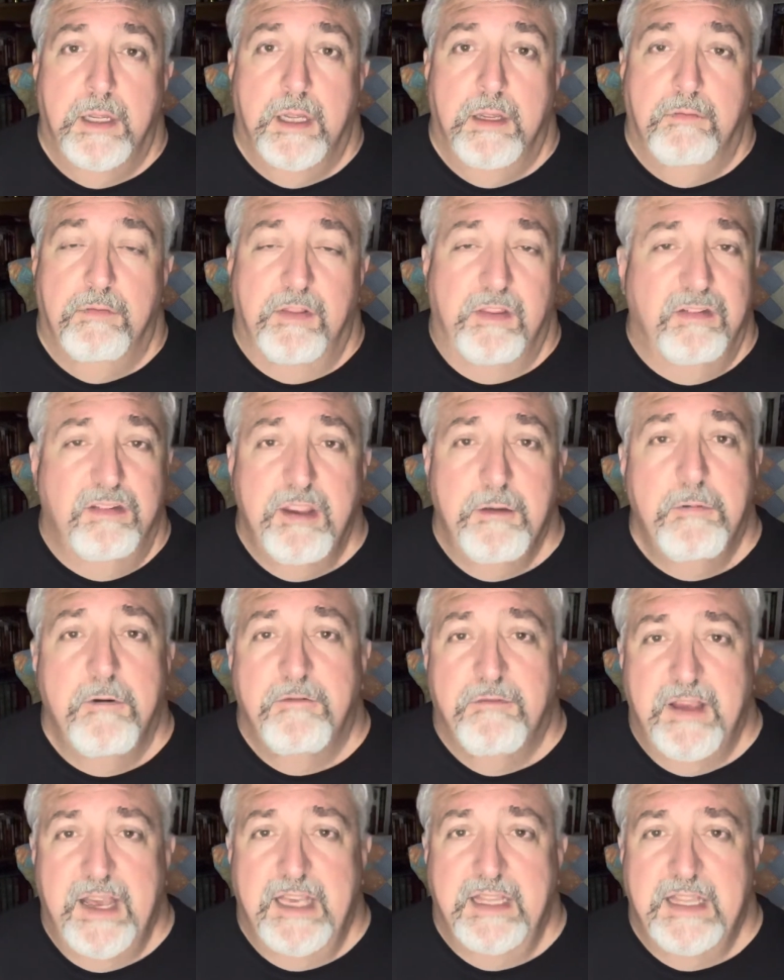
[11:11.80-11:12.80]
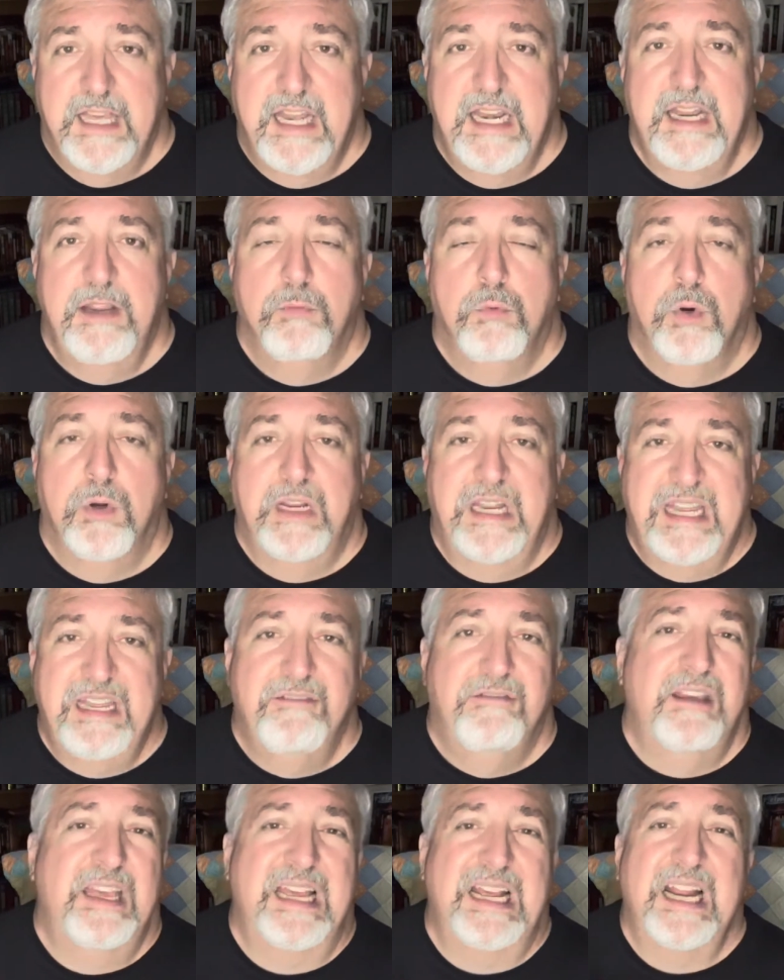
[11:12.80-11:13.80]
for the simple fact that it will
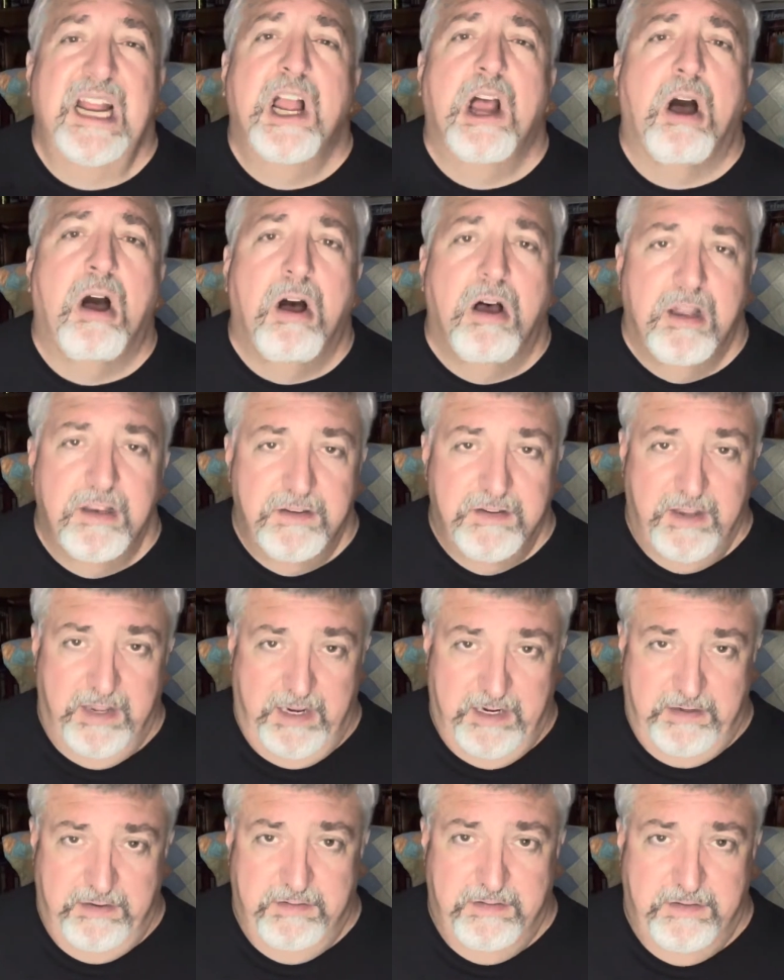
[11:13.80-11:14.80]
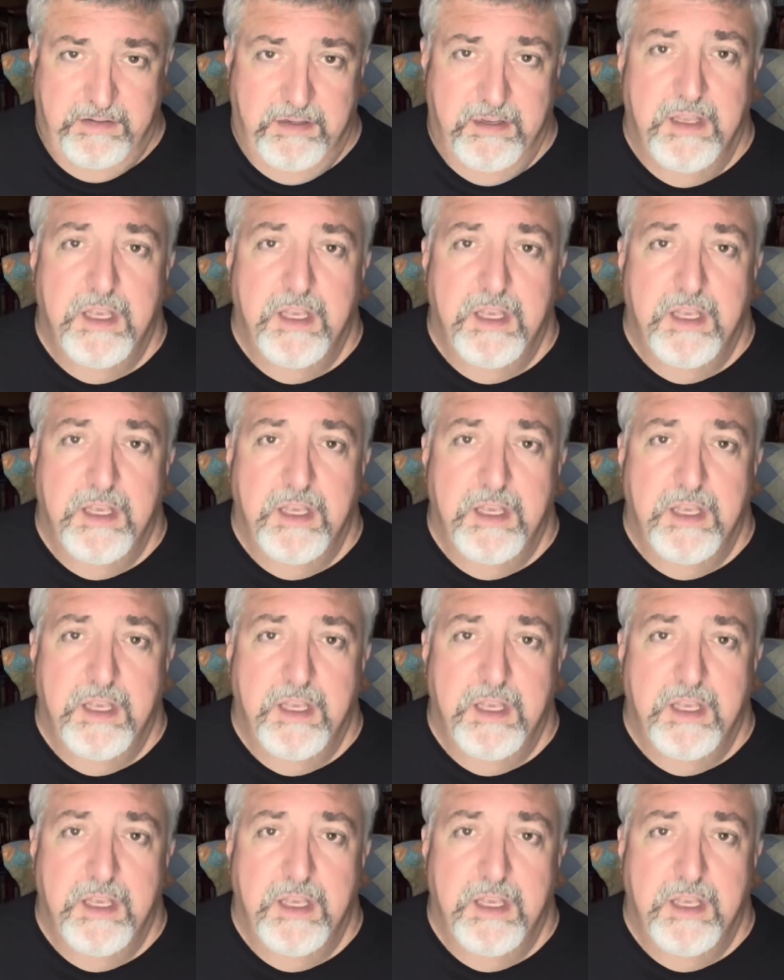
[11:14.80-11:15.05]
give it context.